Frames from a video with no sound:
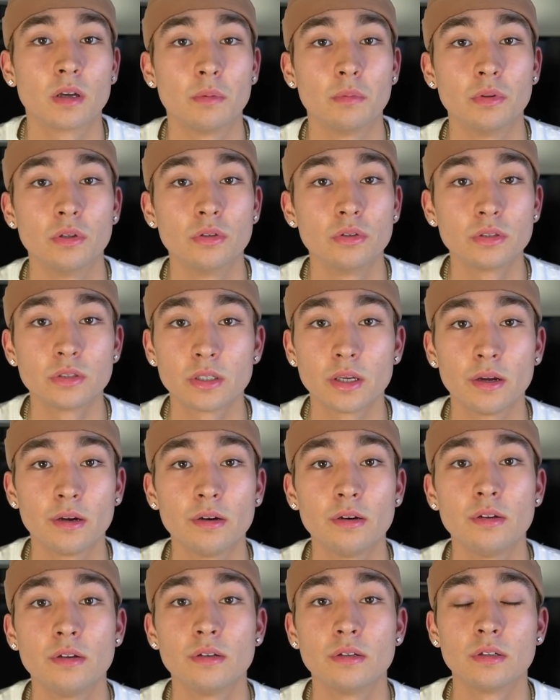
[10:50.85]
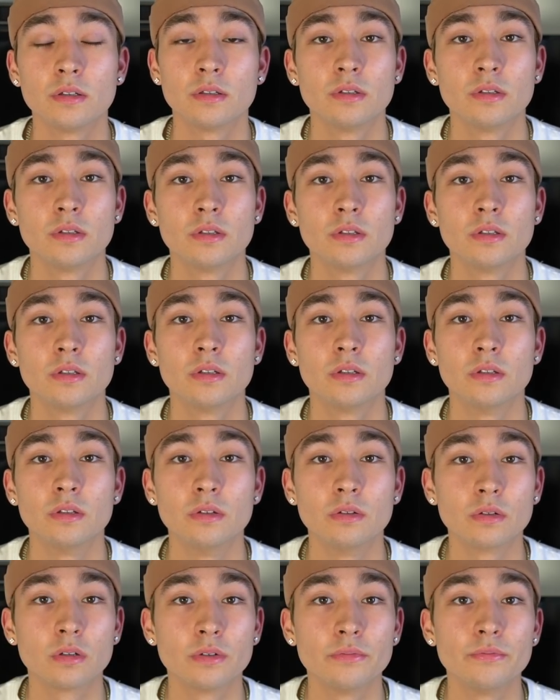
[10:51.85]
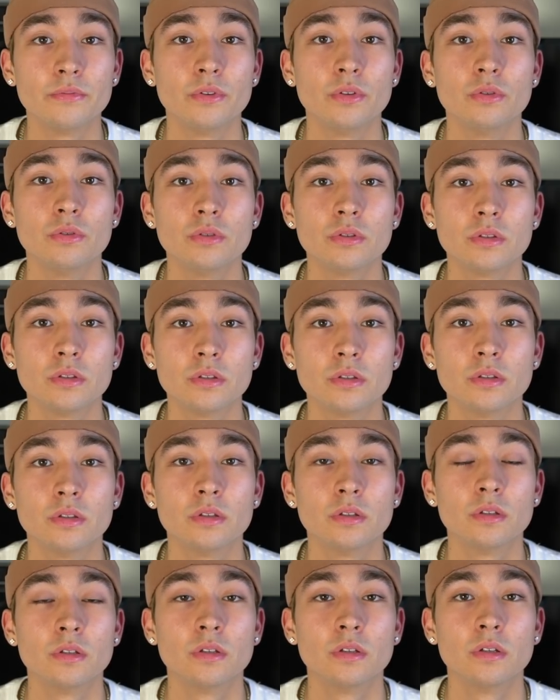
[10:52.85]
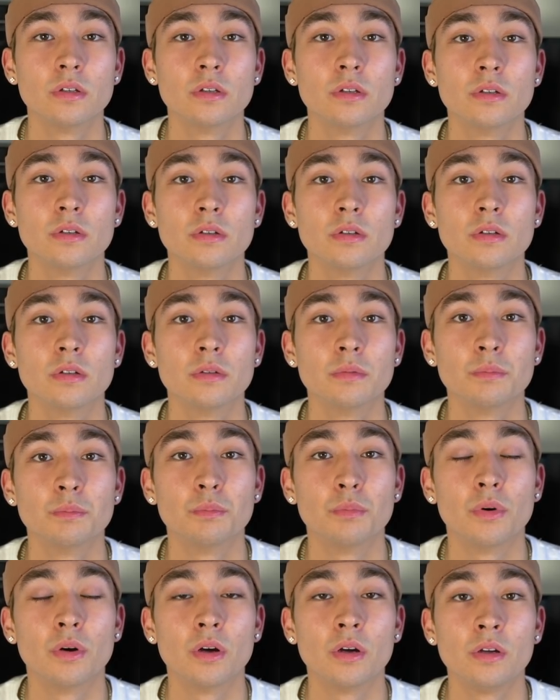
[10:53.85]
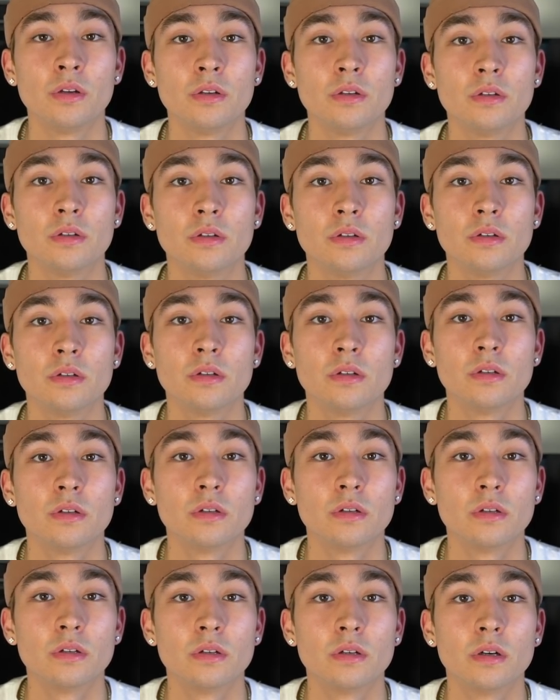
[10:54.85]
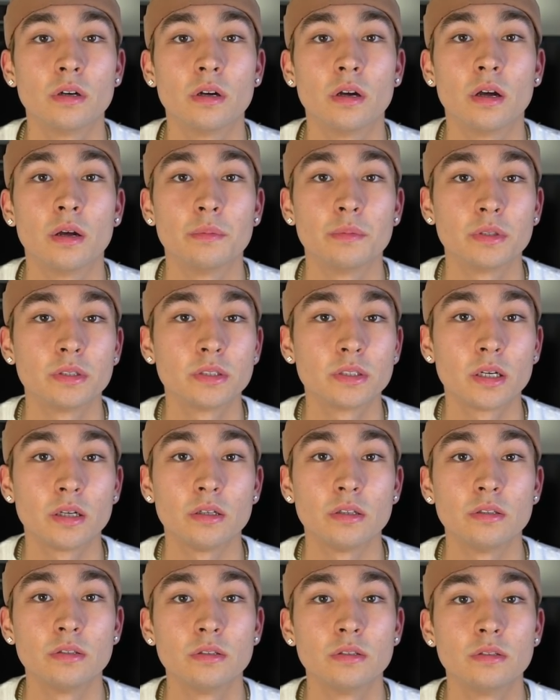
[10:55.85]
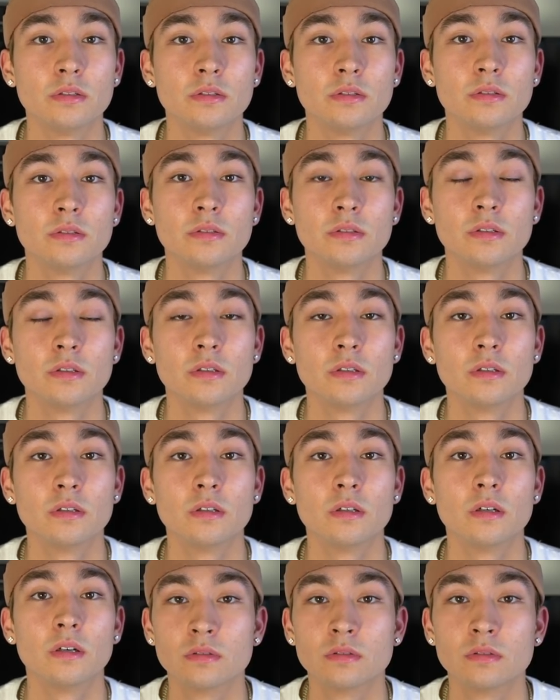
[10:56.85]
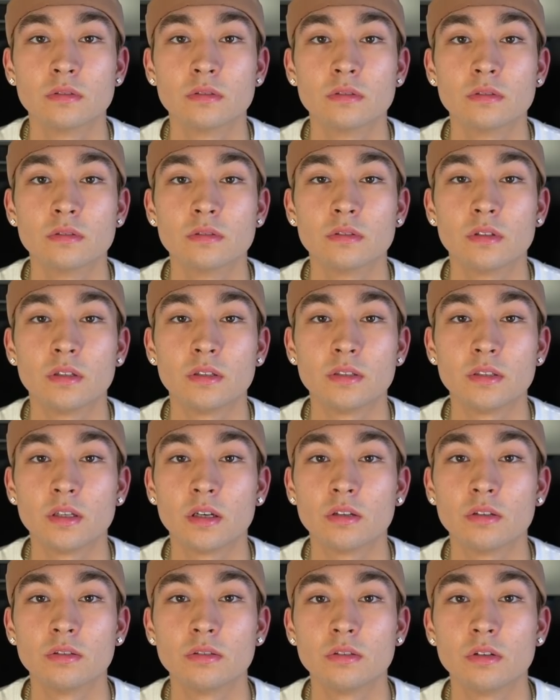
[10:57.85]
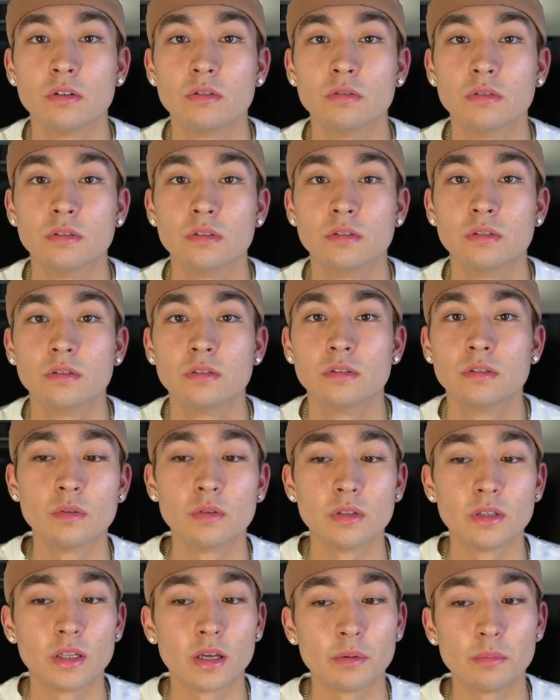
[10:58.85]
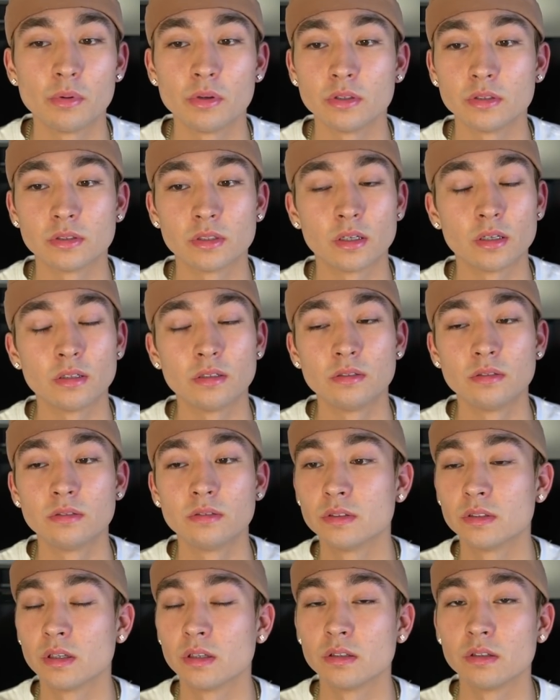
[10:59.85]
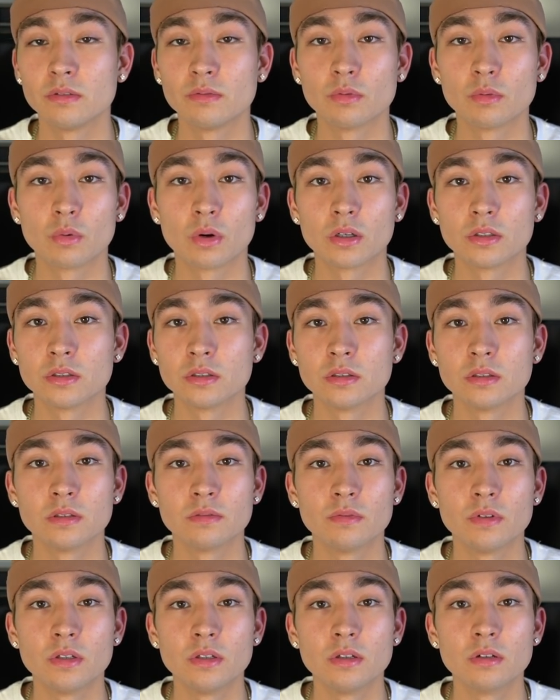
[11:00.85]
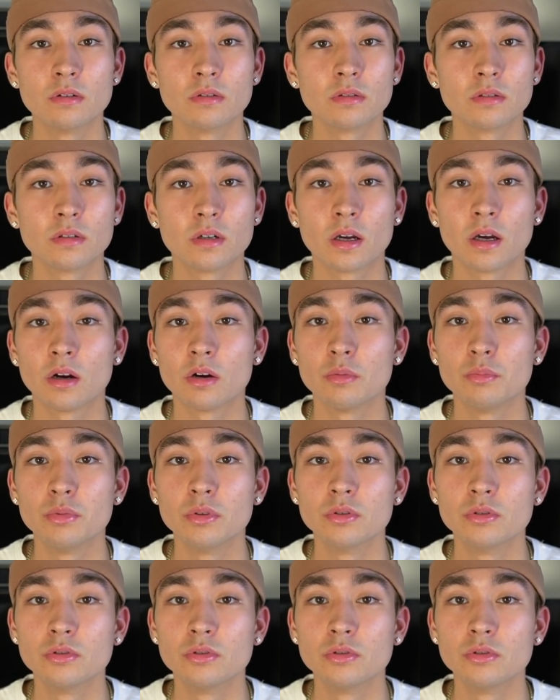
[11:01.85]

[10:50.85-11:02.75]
I'm a little scared, a little confused, but I'm excited. Let's see how this goes. With that being said, thank you for watching this video. I hope you